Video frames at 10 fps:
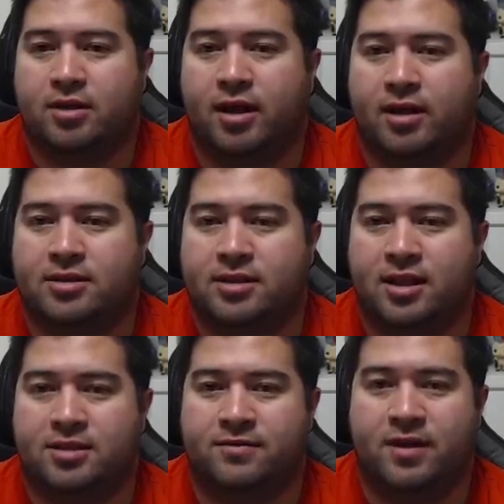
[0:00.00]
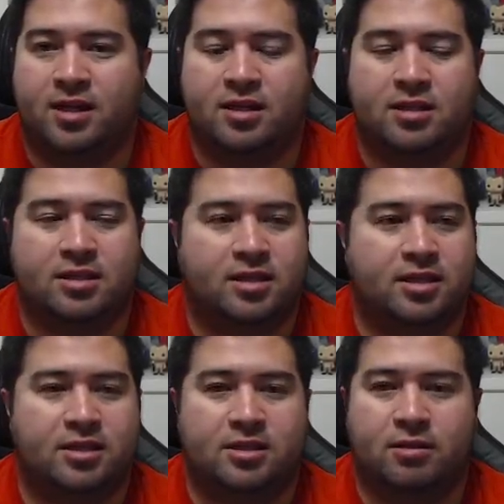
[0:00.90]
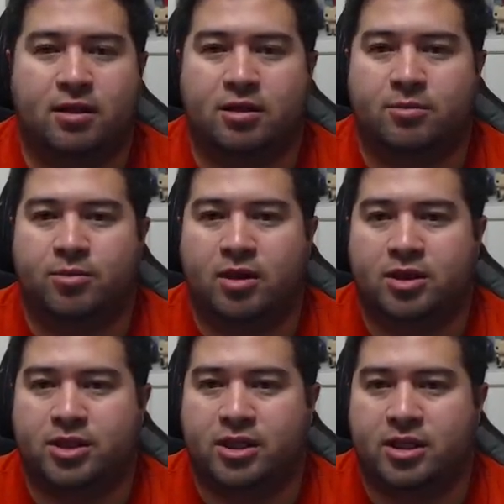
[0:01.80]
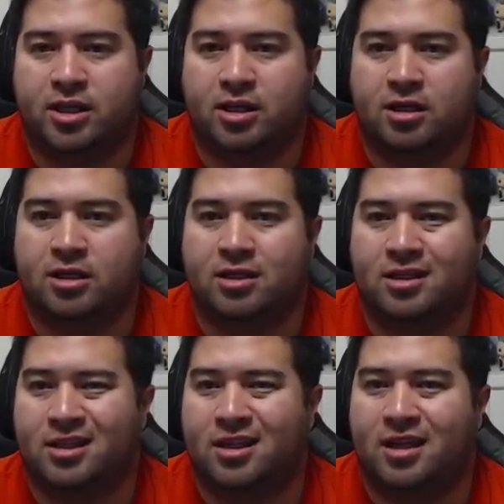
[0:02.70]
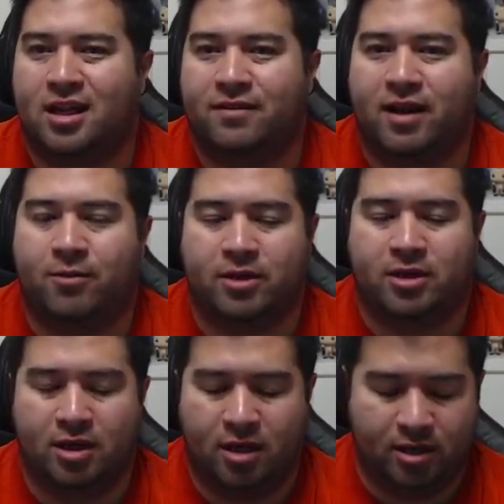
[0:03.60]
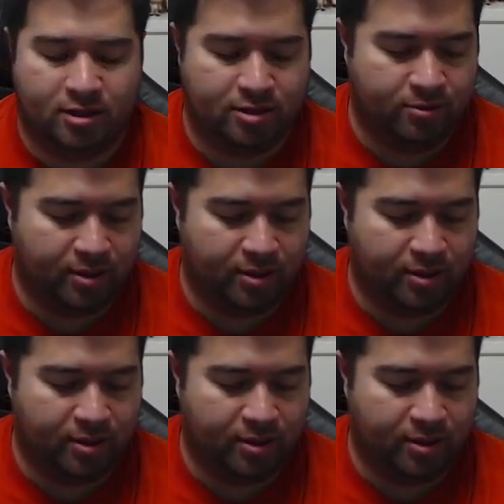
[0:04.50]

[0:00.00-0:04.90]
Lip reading: CSV into our new project here. I've got one called, we're going